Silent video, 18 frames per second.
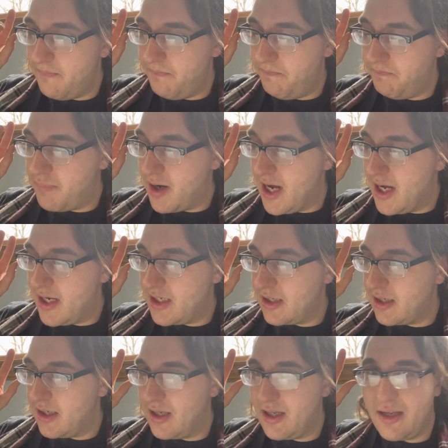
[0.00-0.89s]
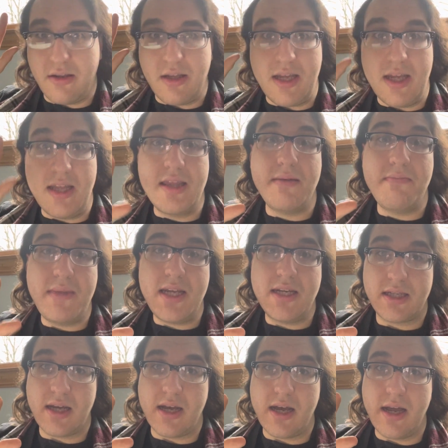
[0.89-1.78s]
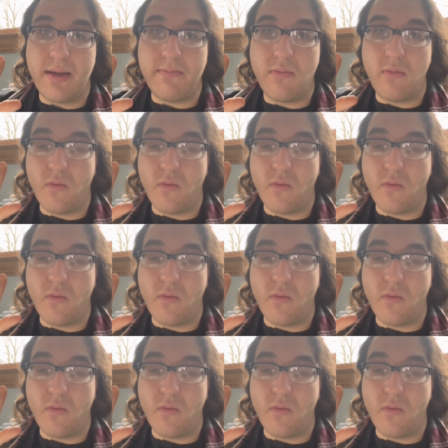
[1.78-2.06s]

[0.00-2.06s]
but in the meantime,